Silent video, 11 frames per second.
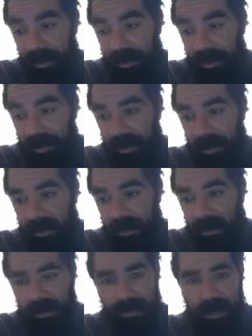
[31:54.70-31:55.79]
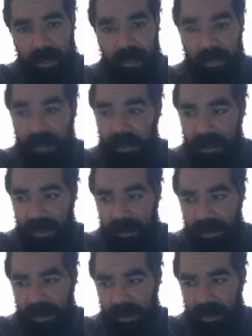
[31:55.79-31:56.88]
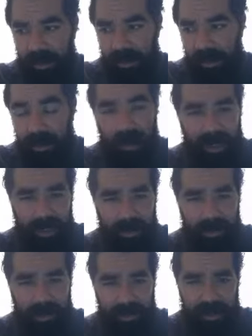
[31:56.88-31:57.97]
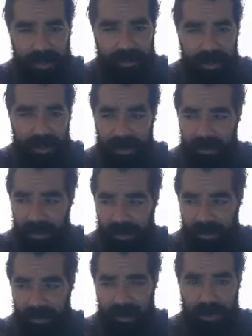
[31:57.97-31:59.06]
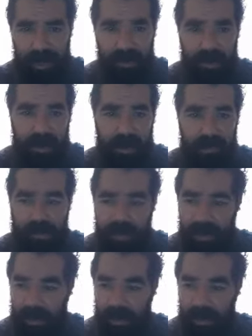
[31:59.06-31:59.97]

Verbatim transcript: So the Greeks wanted a mutiny, but then, or they wanted to fucking say, fuck you, that's not what we were hired for.